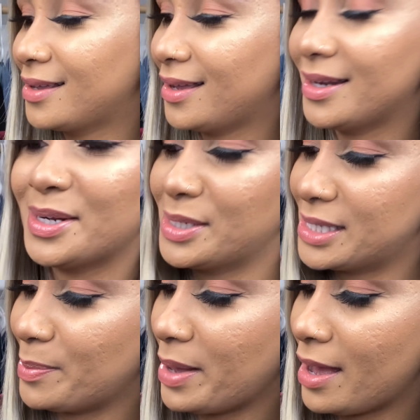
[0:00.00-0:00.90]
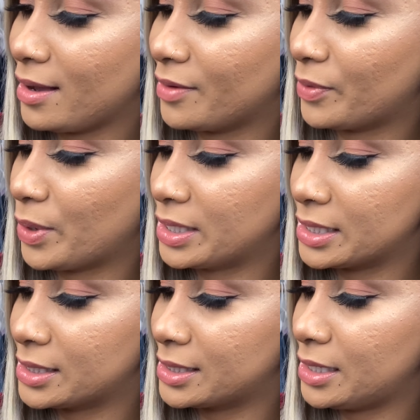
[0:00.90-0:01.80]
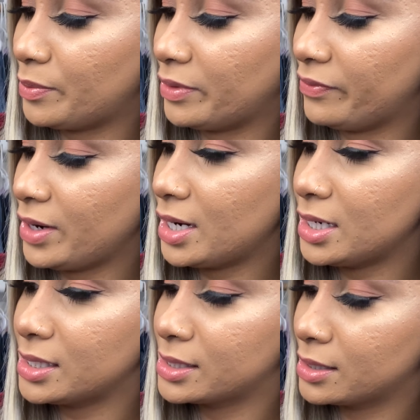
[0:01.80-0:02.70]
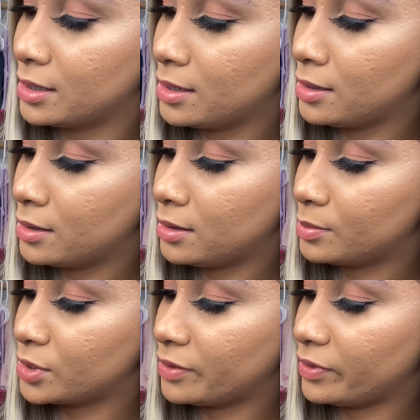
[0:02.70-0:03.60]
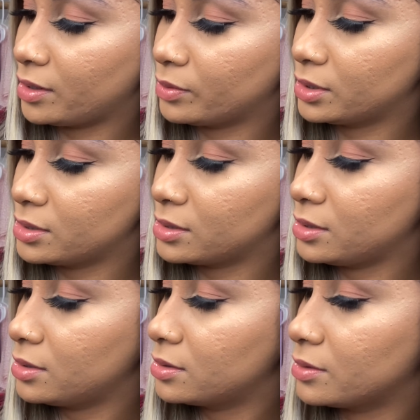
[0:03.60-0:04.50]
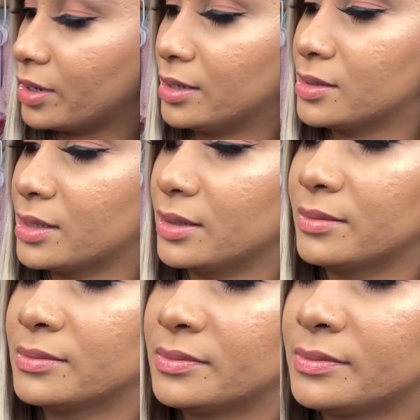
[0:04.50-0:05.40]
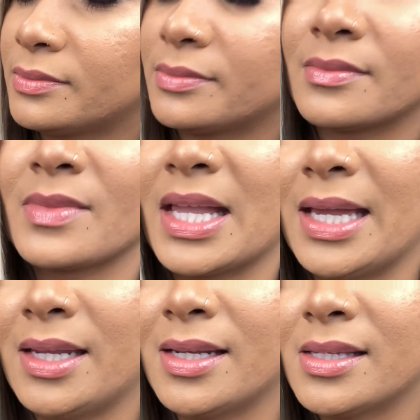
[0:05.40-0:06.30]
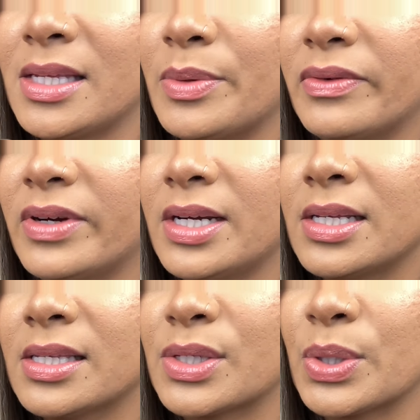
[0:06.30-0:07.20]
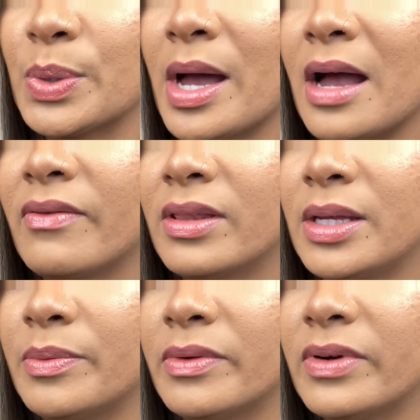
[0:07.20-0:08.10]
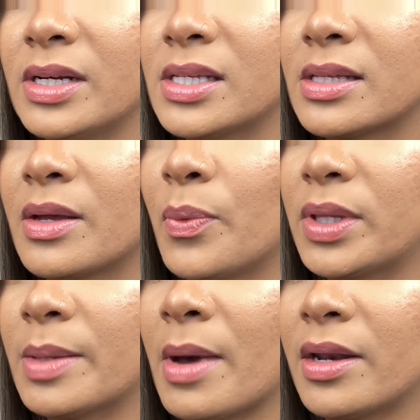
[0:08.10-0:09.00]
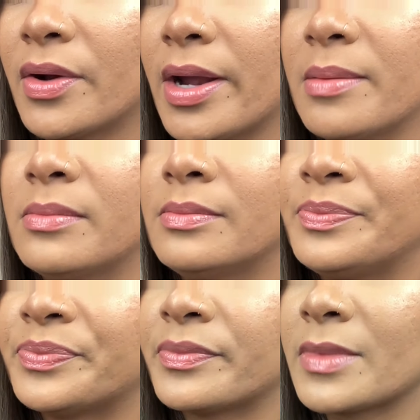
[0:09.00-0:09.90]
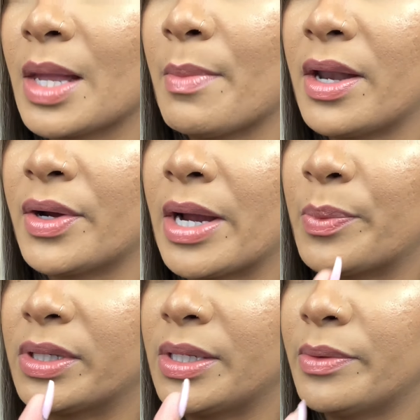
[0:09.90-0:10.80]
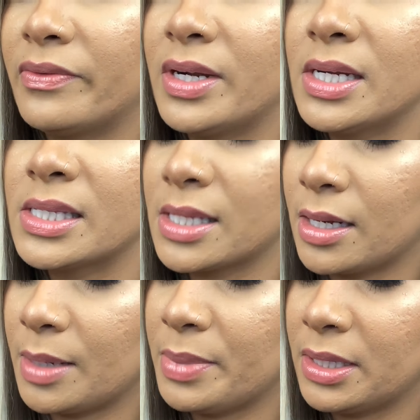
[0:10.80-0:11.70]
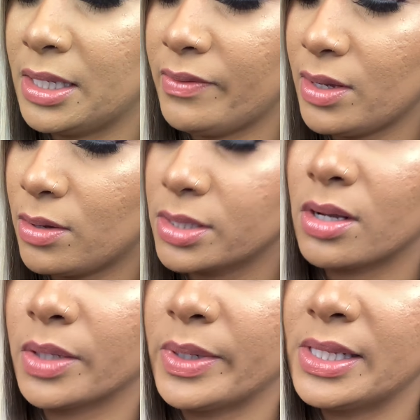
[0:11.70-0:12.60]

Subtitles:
And here's the back. Of course, it's the reverse. I'm trying to figure out what this is. Okay, there's nothing. And it is the reverse. So you have the reverse with the monogram with the reverse. And I believe it goes all the way